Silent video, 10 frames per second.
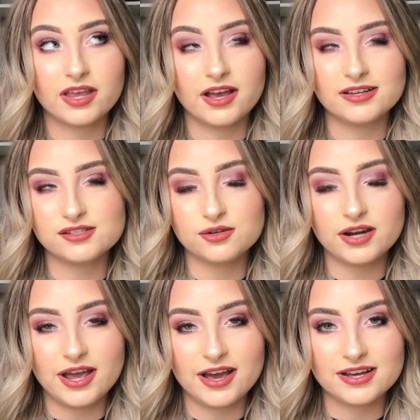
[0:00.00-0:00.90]
as soon
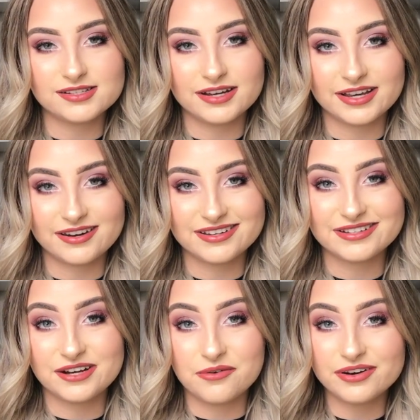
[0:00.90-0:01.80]
as I get it
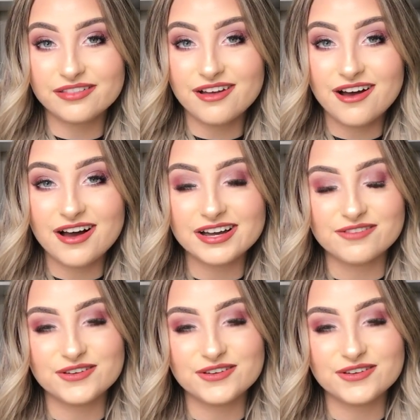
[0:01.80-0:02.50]
going along,